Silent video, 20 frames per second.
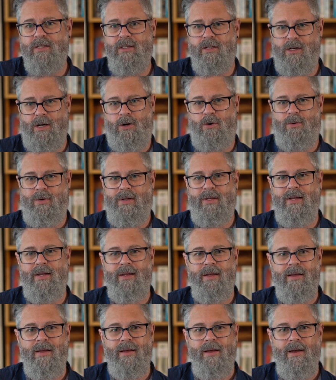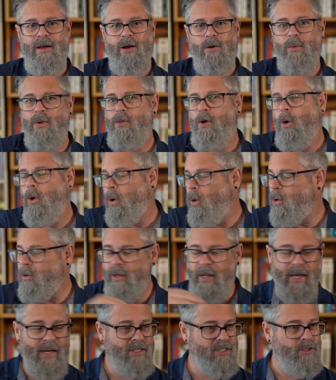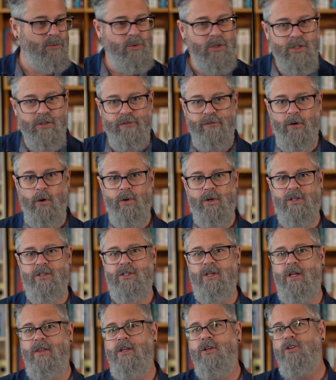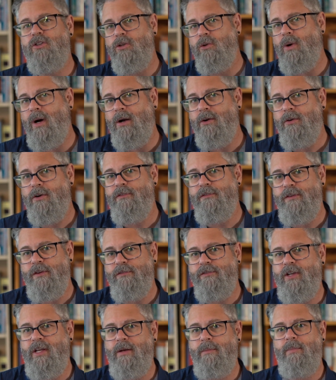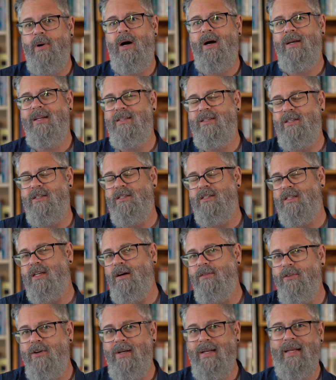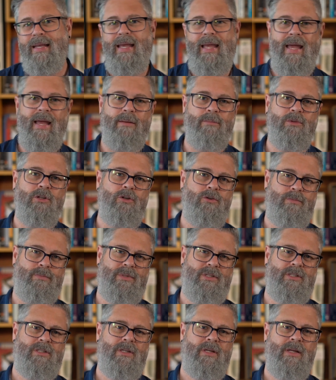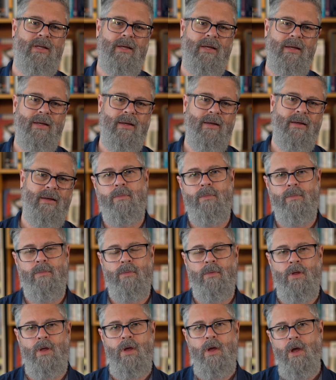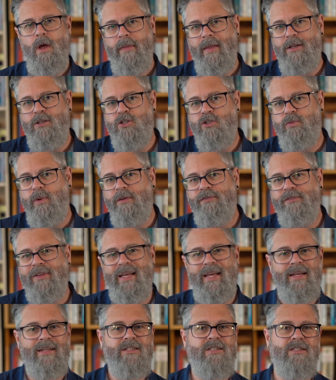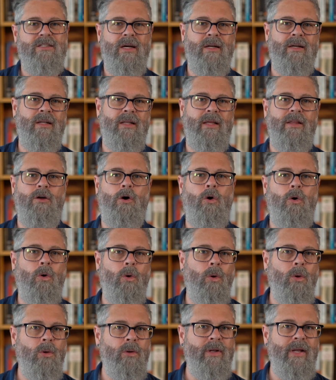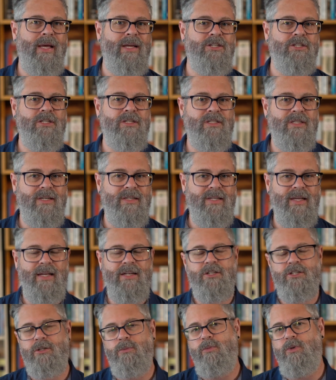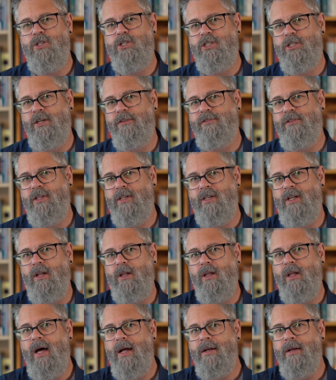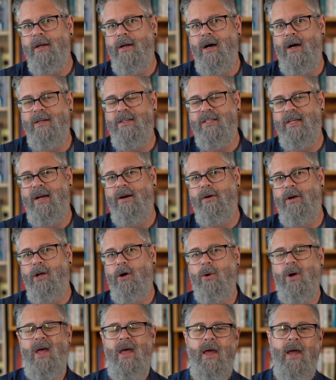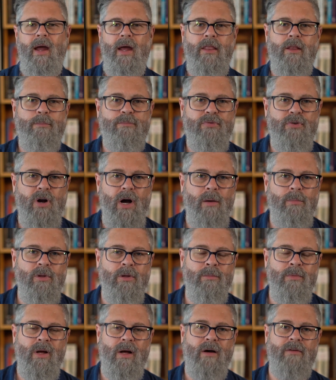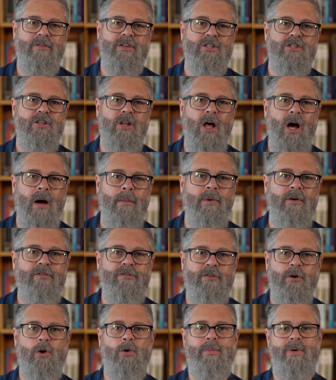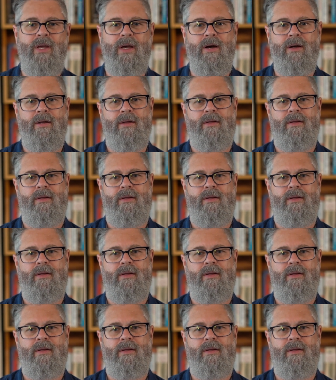ago, when the whole nation was focused on the 215 bodies discovered in Kamloops. Then swiftly and suddenly, the whole nation's attention was shifted to London, Ontario, and the problem of Islamophobia,